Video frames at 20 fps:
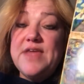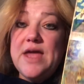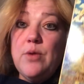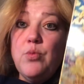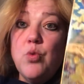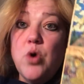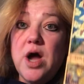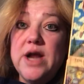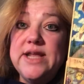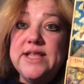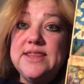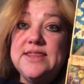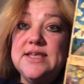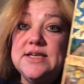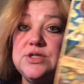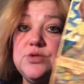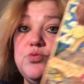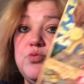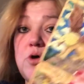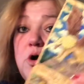They wanted
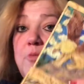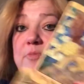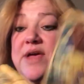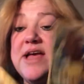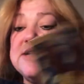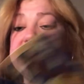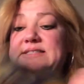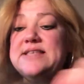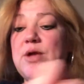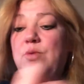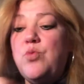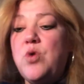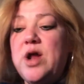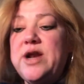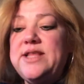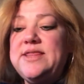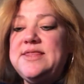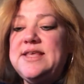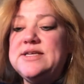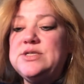this romance. They
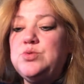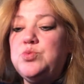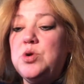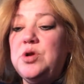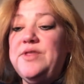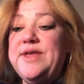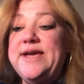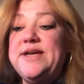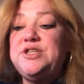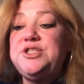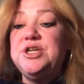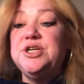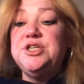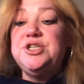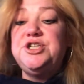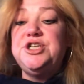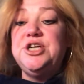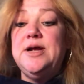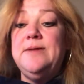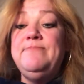wanted this
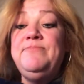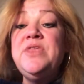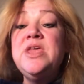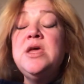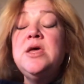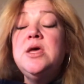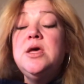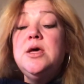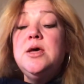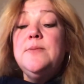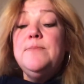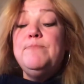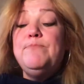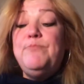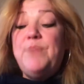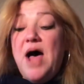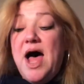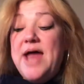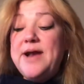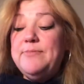relationship.
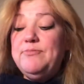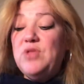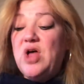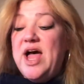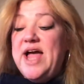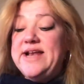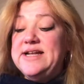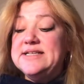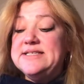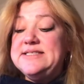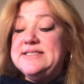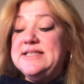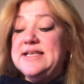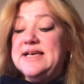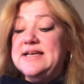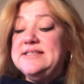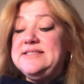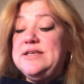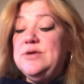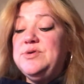Bottom line is
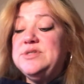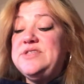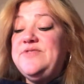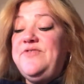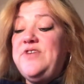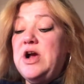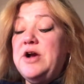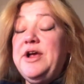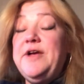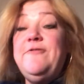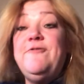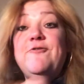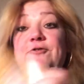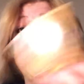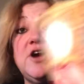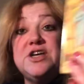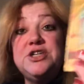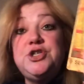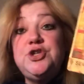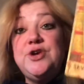this. It was a very
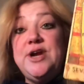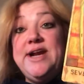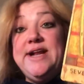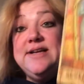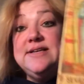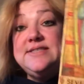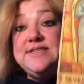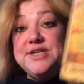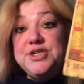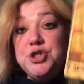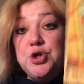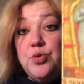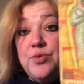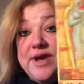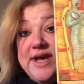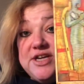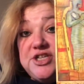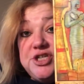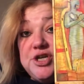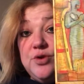frustrating
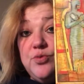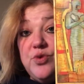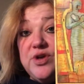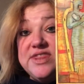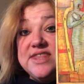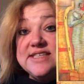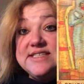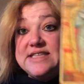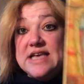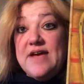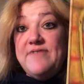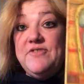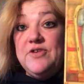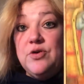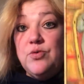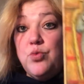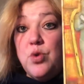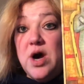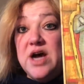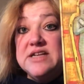situation with the
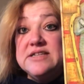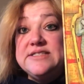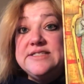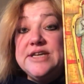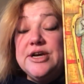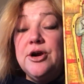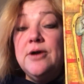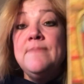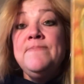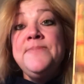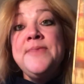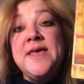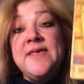Seven of Wands here.